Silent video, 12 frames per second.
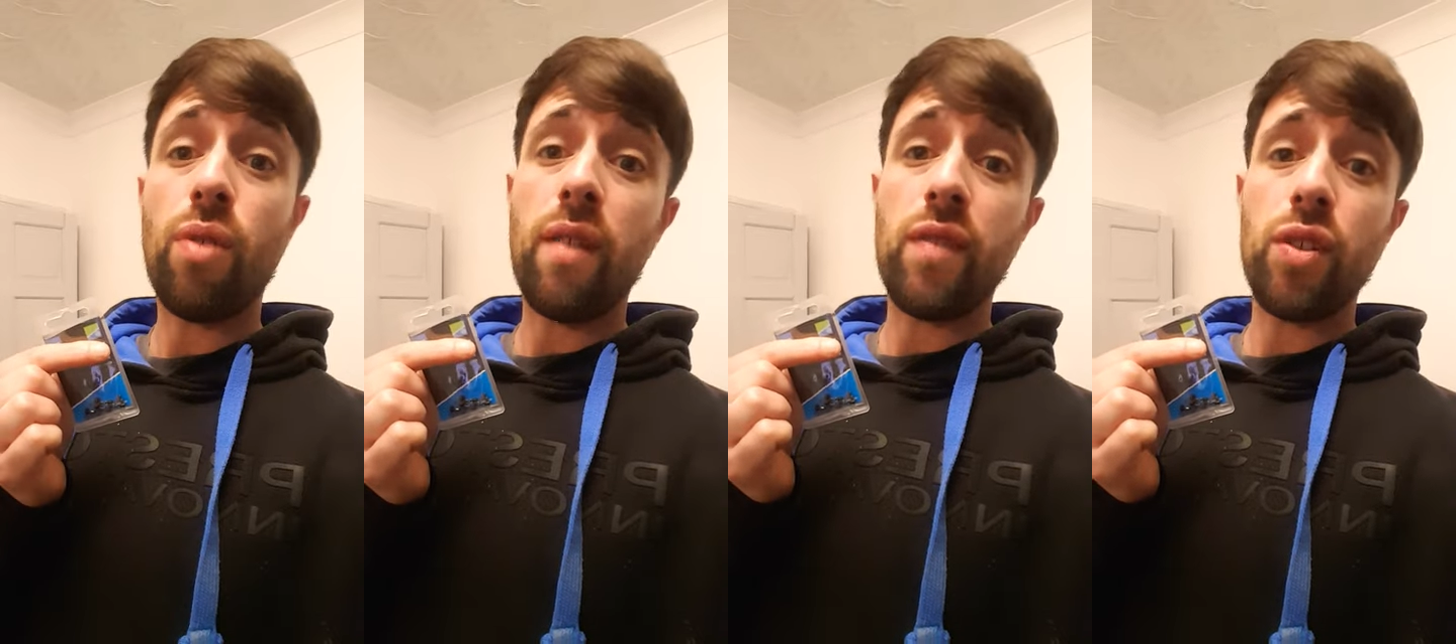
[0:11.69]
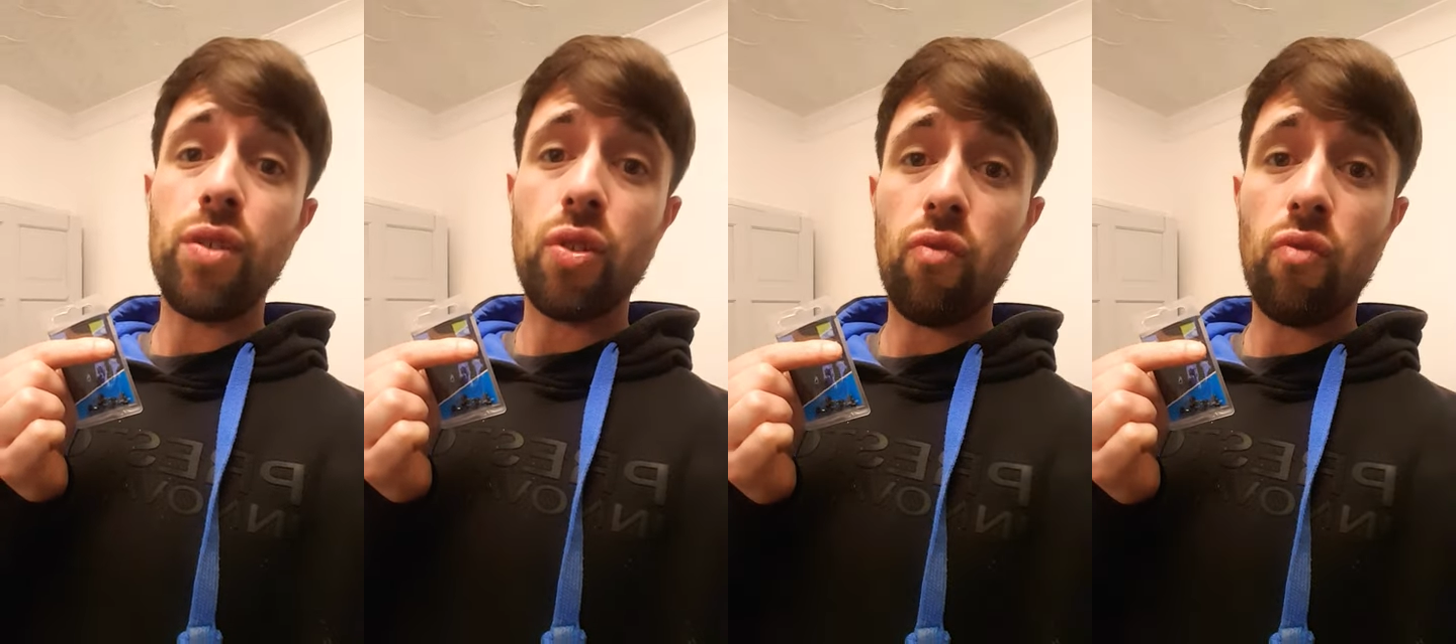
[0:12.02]
either
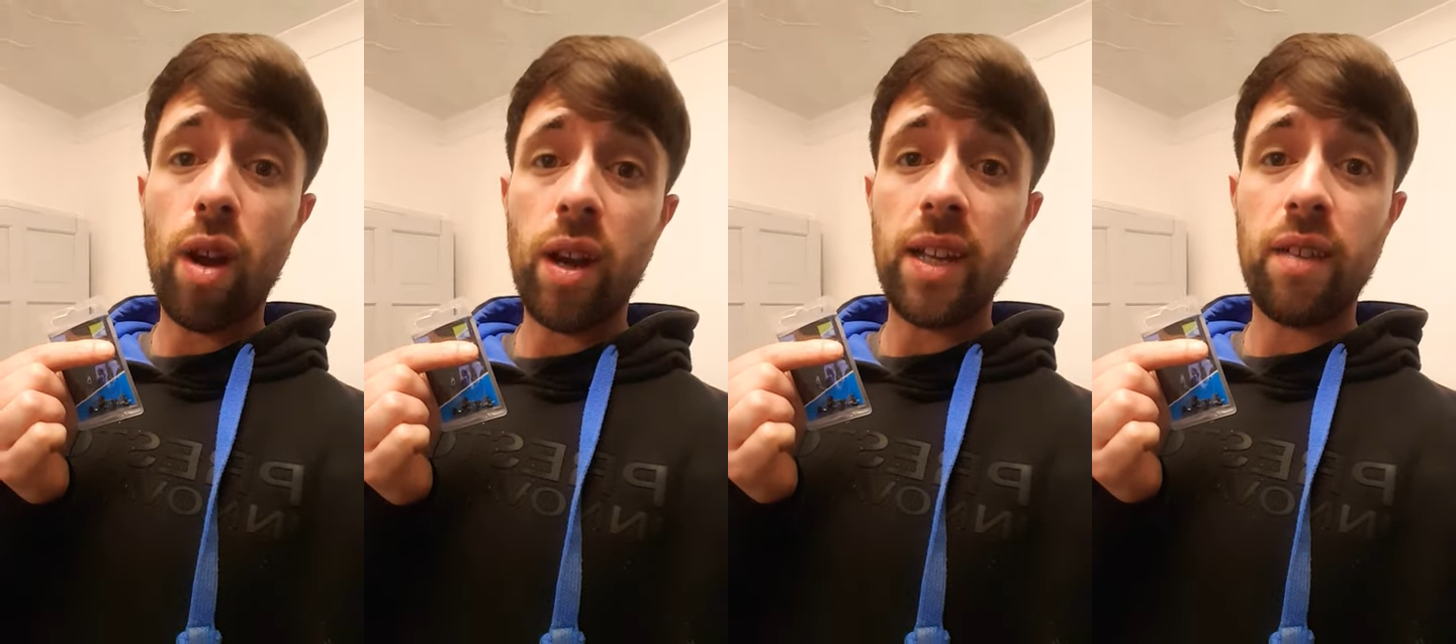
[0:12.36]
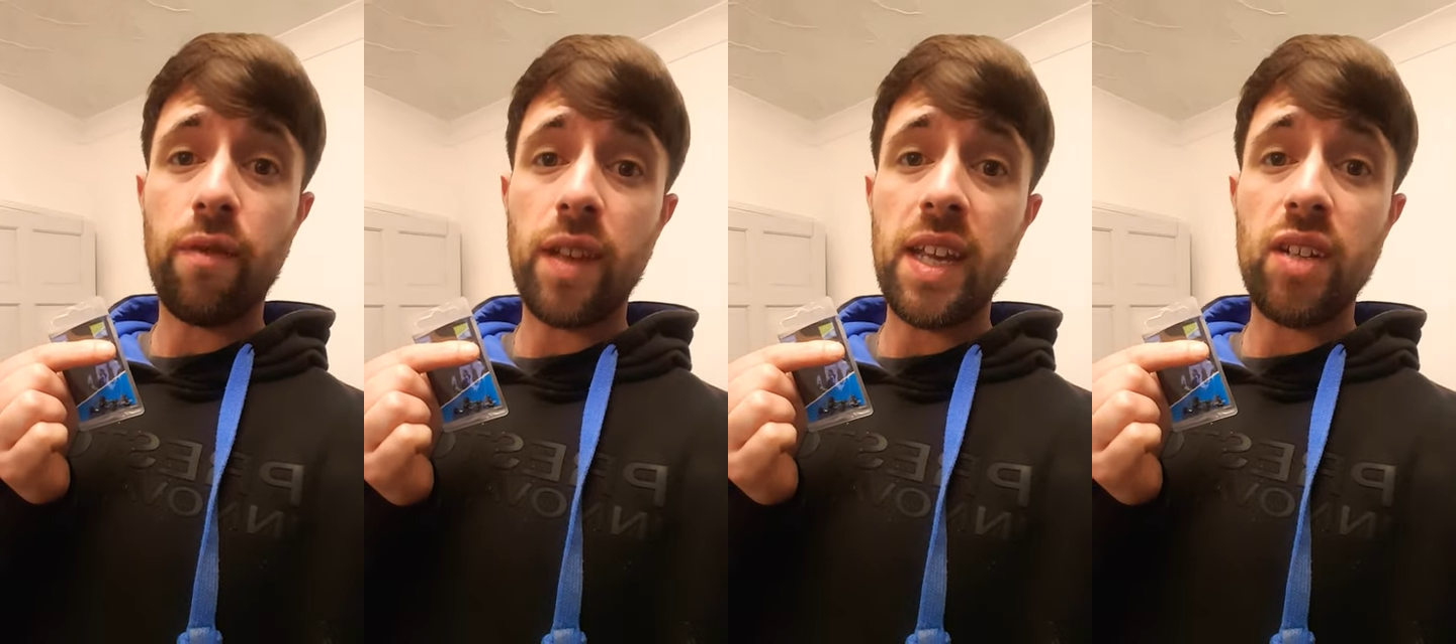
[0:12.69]
use a running
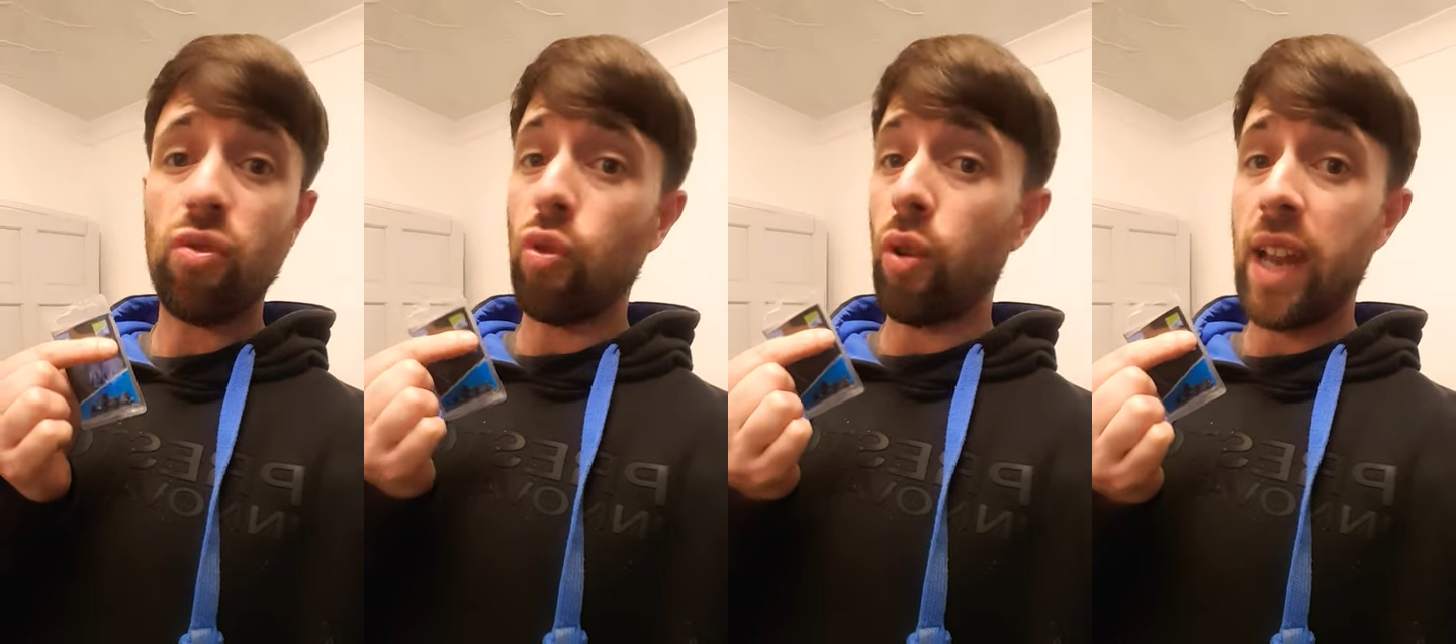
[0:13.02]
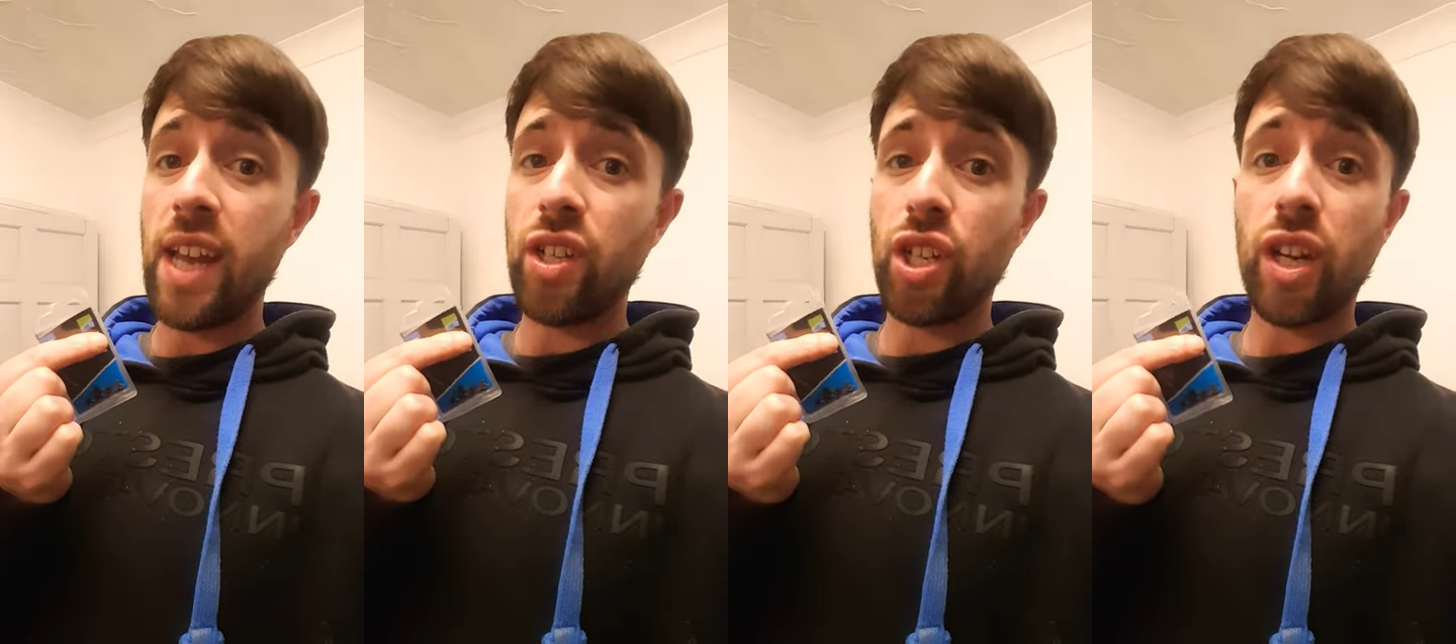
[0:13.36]
feeder or
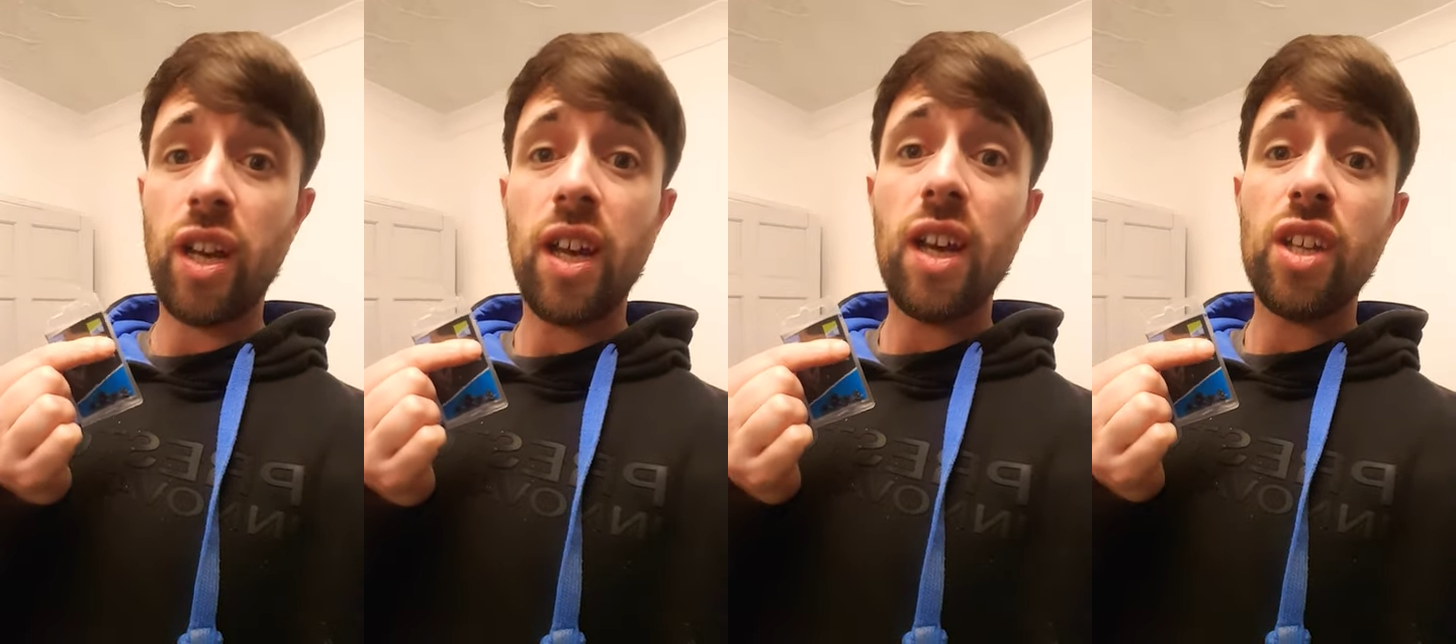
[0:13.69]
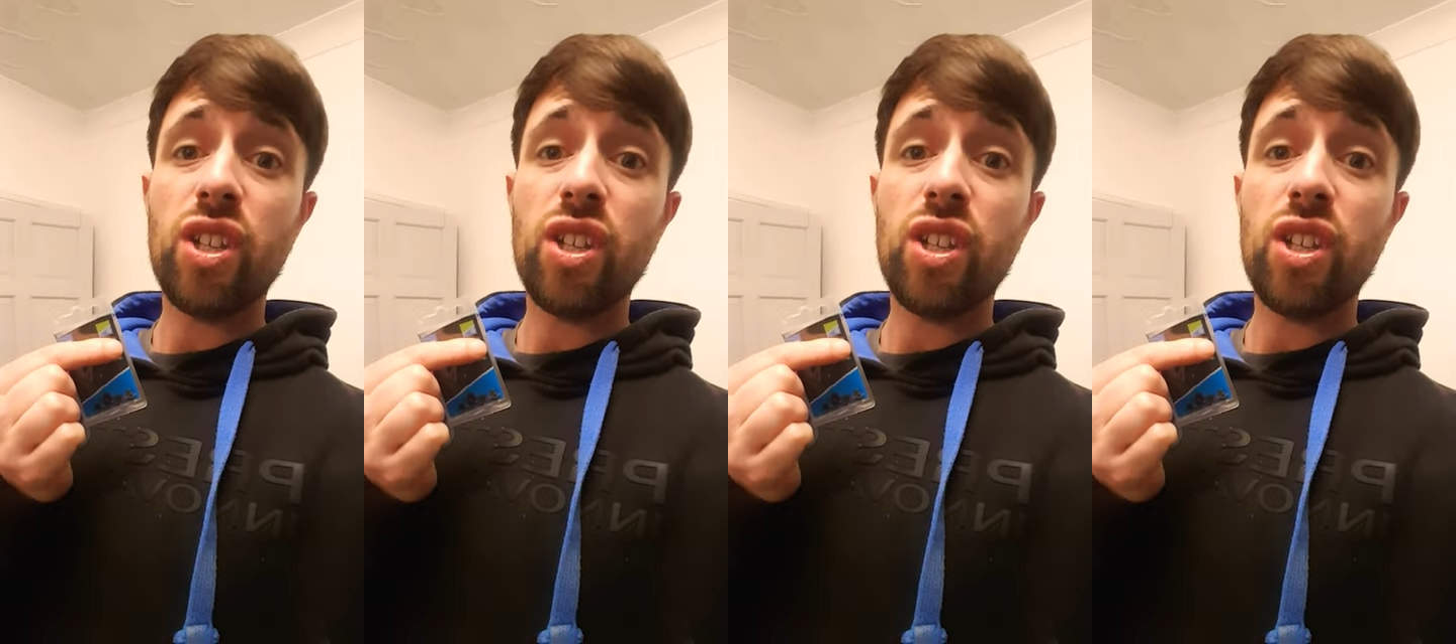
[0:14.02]
ledger